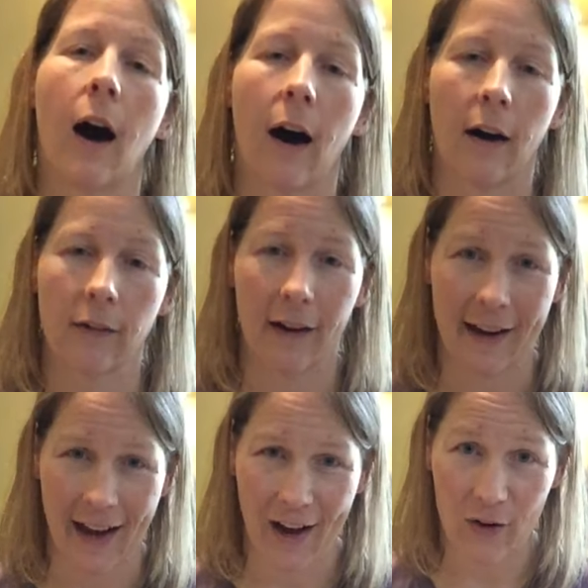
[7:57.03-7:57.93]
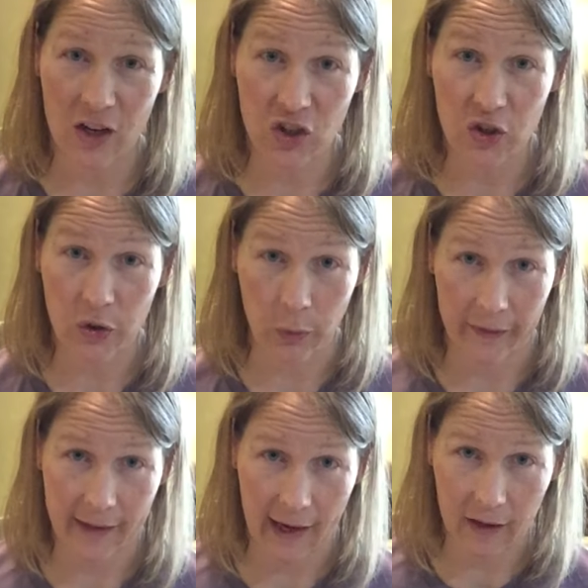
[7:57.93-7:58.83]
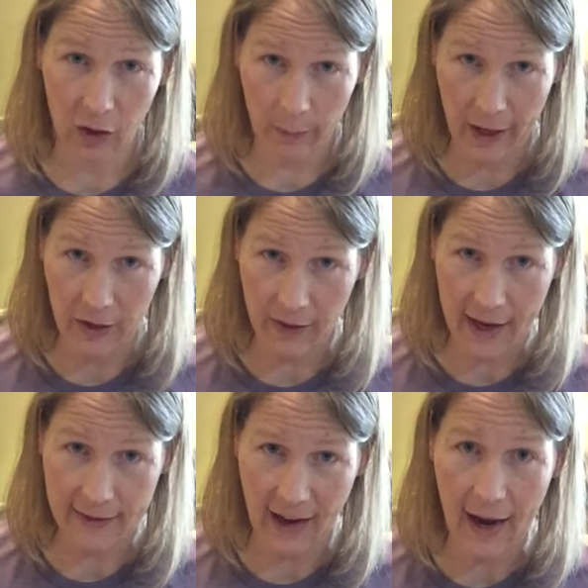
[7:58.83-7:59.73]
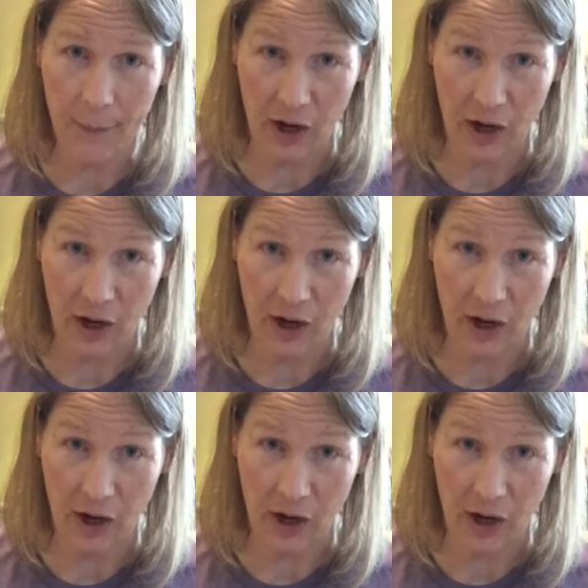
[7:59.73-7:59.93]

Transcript: All right, how did you do? Was that a little better that time?